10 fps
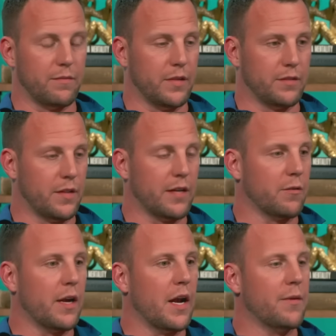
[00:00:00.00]
exactly
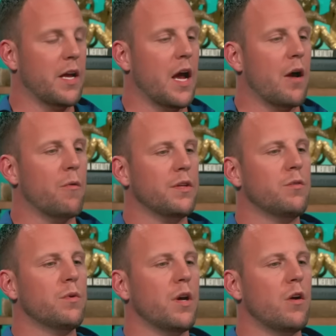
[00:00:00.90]
right. I mean, what
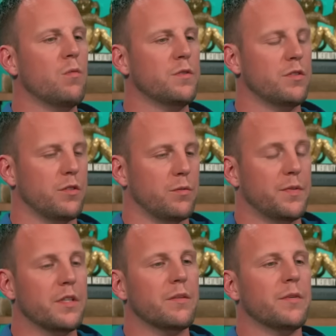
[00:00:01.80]
you would hope to do,
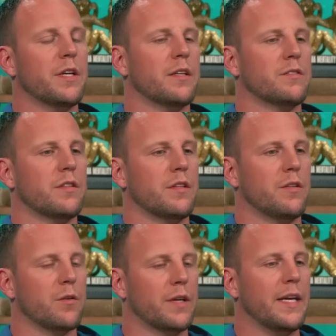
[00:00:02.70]
particularly because
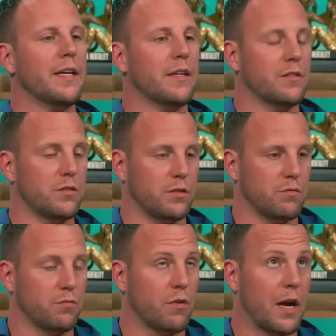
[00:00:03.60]
your kids
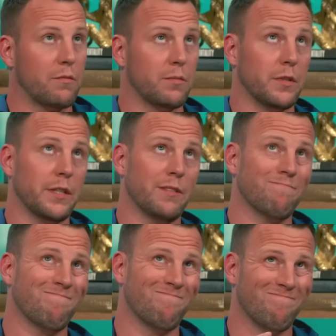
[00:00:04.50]
probably
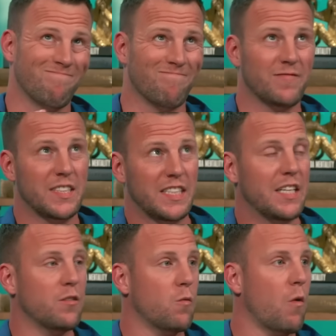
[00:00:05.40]

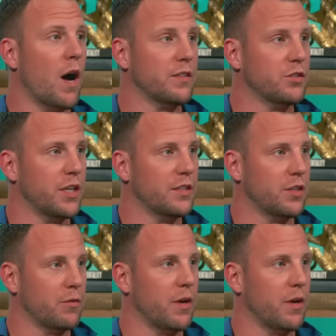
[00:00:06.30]
didn't watch J.J.